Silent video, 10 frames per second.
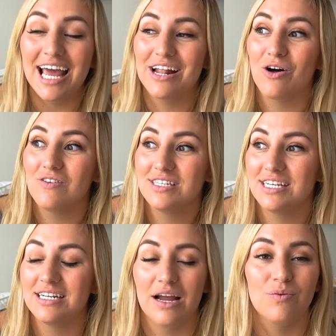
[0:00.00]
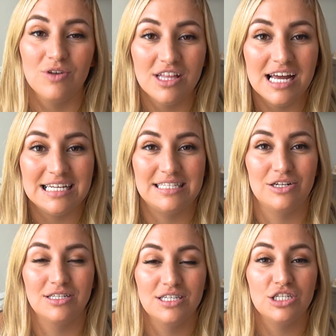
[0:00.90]
and all of a sudden I realized
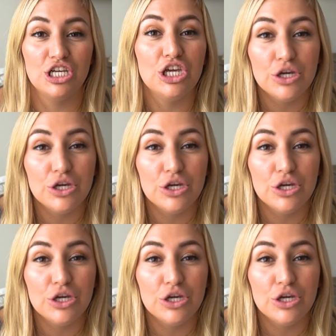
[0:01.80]
there's this